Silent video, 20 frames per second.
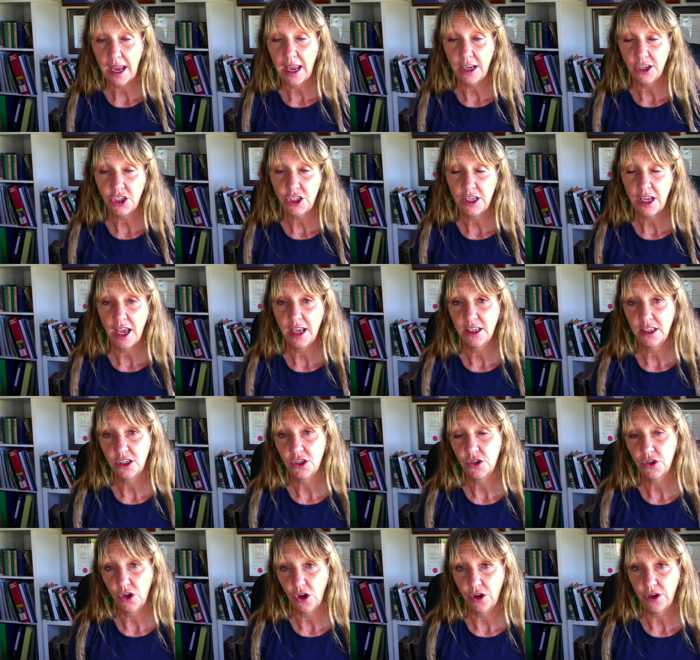and she had
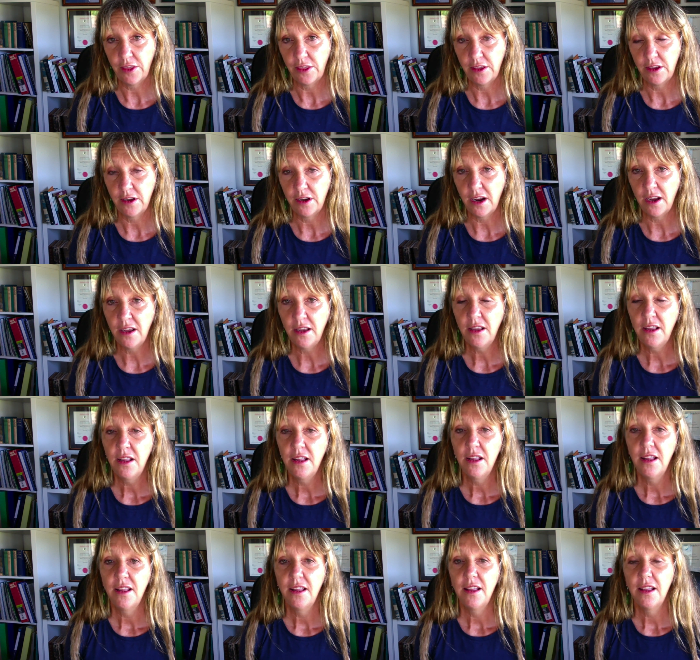to go to theatre,
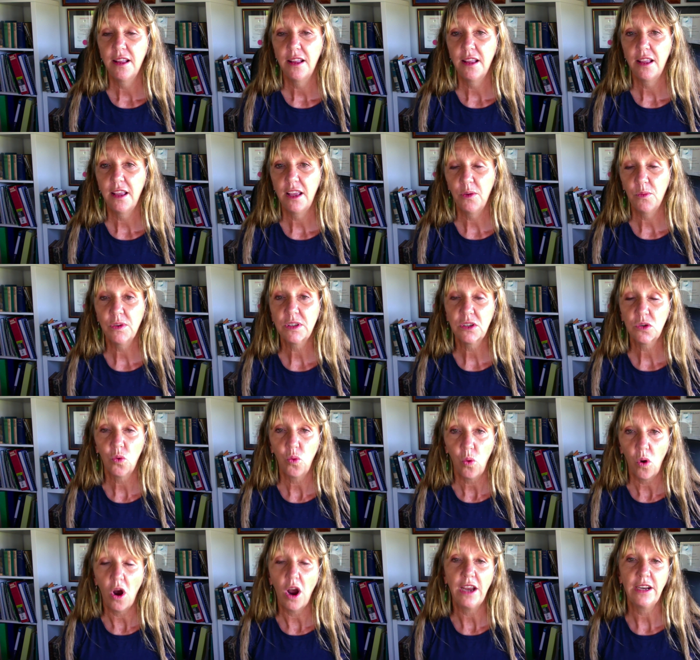it was
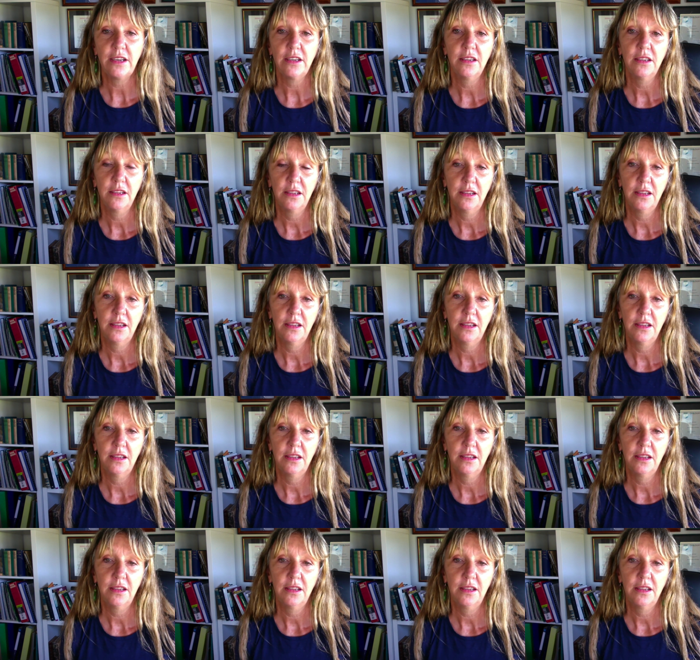quite